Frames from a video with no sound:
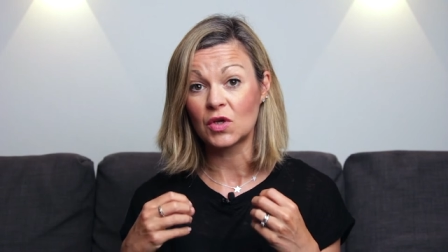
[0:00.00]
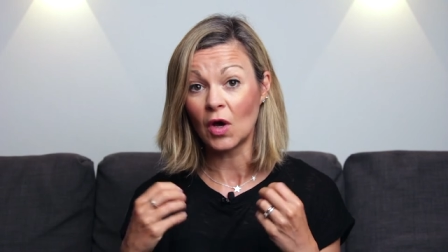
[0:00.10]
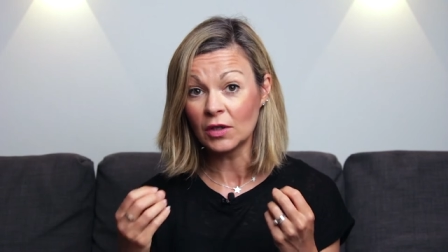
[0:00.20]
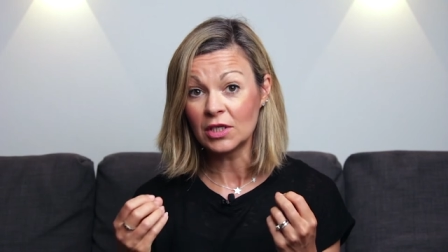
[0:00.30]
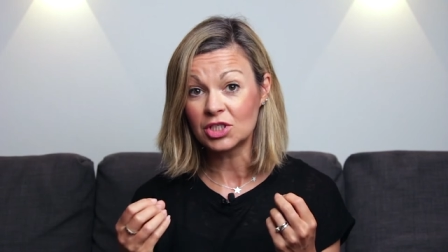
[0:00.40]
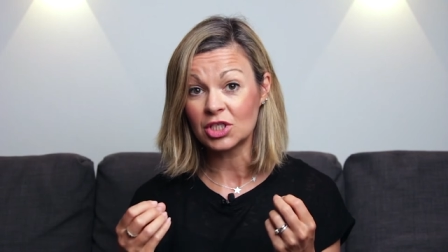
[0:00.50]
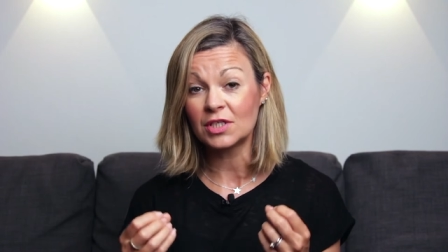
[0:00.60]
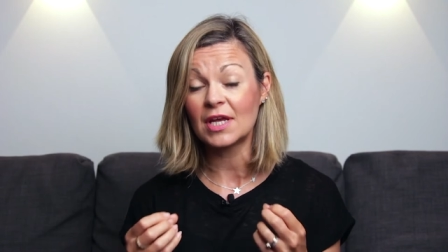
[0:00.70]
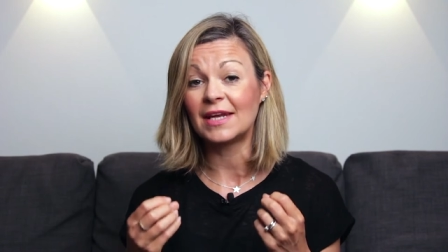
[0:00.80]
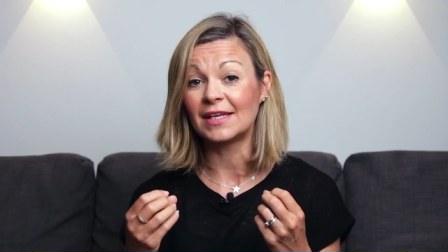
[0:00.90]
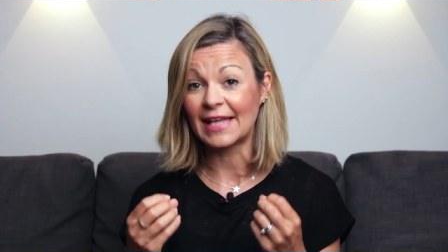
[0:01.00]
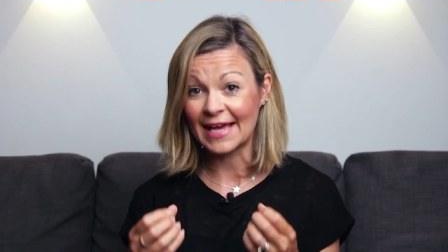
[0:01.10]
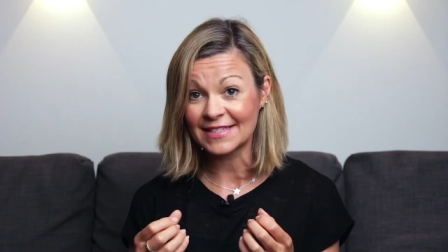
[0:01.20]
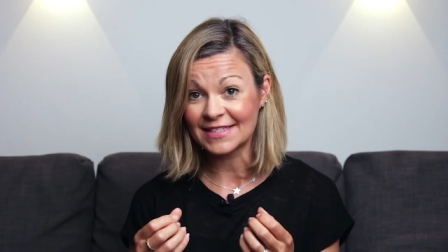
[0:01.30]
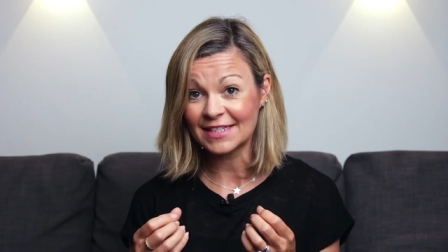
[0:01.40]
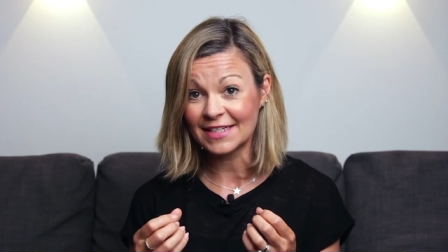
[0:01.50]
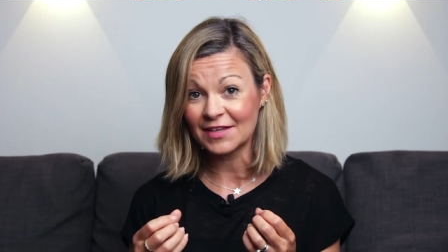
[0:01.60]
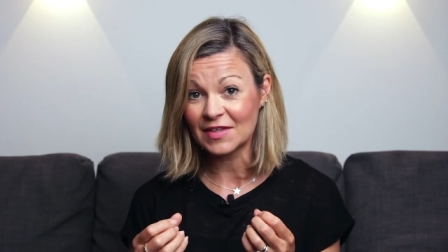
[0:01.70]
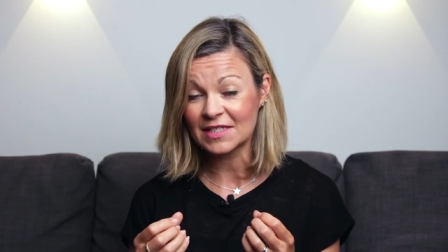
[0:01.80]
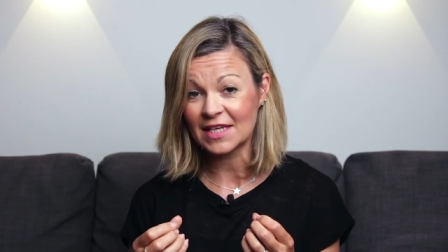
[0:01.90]
collagen and elastin
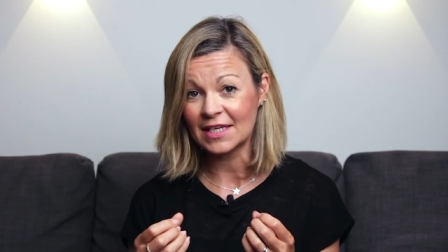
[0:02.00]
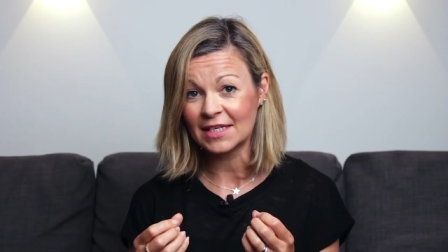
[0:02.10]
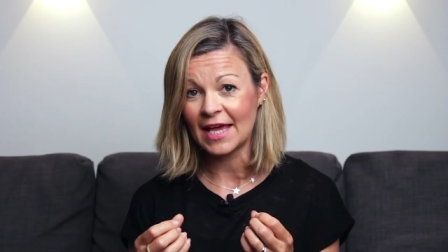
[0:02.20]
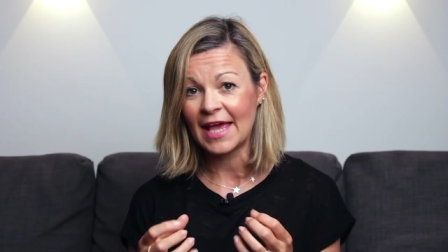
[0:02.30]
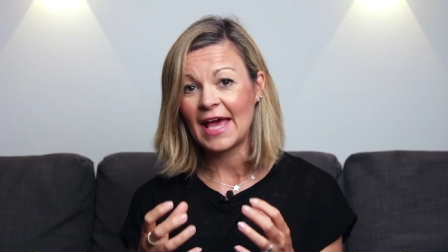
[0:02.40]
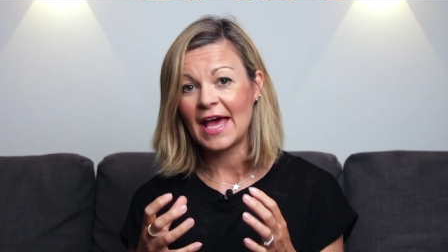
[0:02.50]
in the skin.